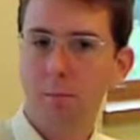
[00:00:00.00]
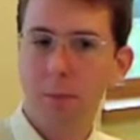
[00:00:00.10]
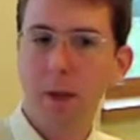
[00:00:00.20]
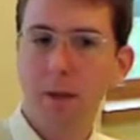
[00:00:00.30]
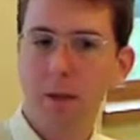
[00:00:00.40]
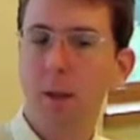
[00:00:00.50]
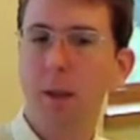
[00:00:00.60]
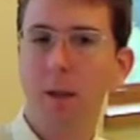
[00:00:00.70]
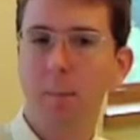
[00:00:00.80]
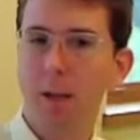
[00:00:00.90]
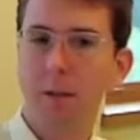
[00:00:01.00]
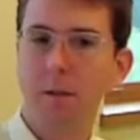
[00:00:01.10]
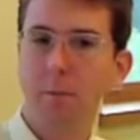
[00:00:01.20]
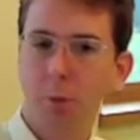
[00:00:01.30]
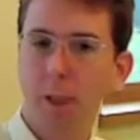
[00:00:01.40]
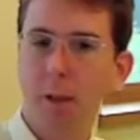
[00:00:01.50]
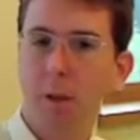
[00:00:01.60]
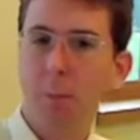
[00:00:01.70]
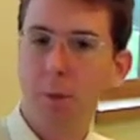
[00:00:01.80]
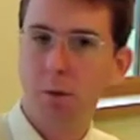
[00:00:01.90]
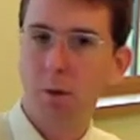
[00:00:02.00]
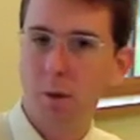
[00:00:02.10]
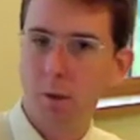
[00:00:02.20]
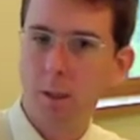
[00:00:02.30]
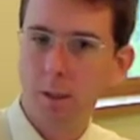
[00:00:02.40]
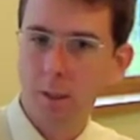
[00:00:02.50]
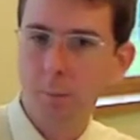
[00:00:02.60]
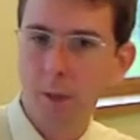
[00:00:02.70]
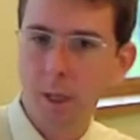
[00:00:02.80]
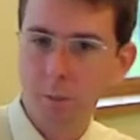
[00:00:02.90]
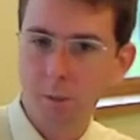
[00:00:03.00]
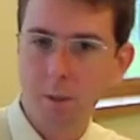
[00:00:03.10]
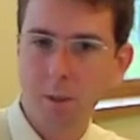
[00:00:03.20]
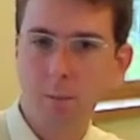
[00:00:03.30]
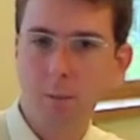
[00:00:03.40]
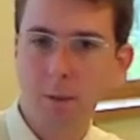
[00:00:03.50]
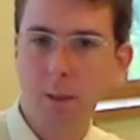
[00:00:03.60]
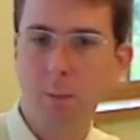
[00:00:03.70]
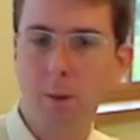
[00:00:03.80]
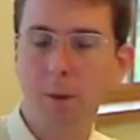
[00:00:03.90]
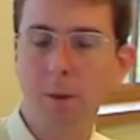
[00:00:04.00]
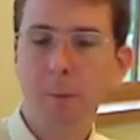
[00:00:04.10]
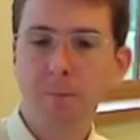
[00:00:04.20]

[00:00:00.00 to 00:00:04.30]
basically the best of breed open source content management system available.